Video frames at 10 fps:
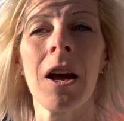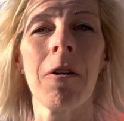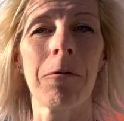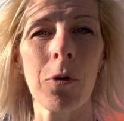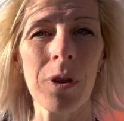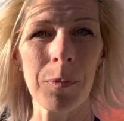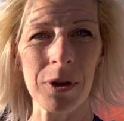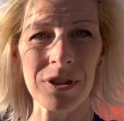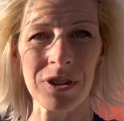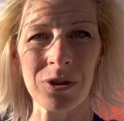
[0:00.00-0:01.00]
for the
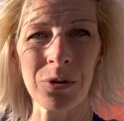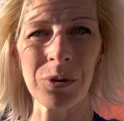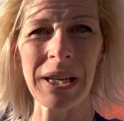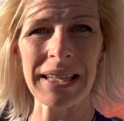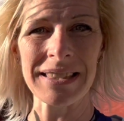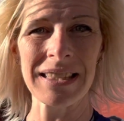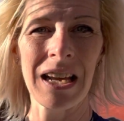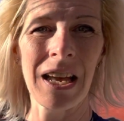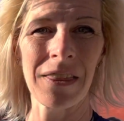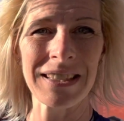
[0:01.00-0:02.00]
person who gets
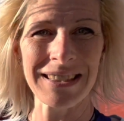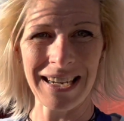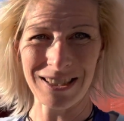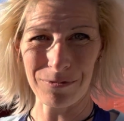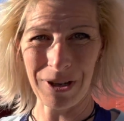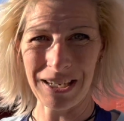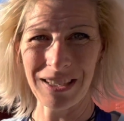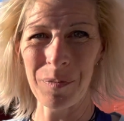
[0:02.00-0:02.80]
the sex right,